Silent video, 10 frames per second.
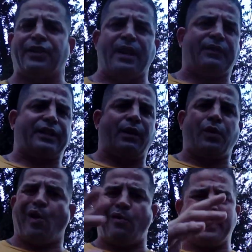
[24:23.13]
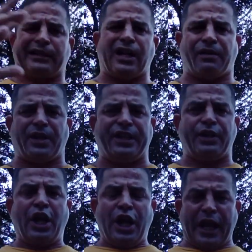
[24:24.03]
and everything, we'll all make a lot of money and
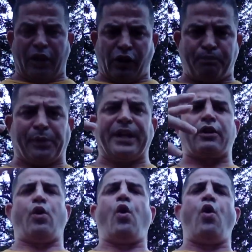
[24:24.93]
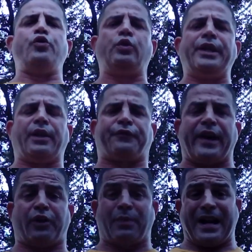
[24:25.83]
it'll bring out a whole new league of
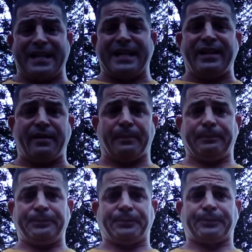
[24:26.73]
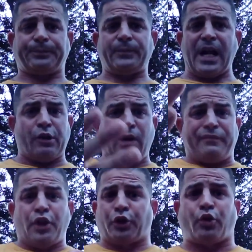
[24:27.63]
fighters. But I need him. I don't have
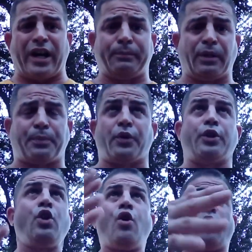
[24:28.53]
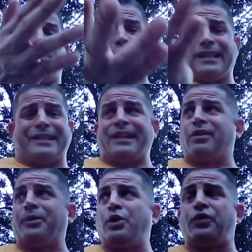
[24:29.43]
another credible opponent or, let's say,
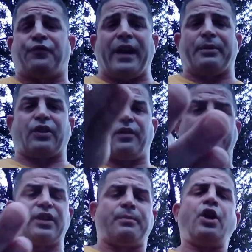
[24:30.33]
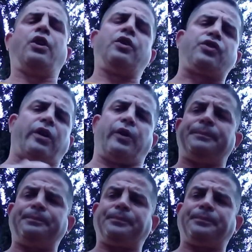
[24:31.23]
somebody who's famous enough as him. So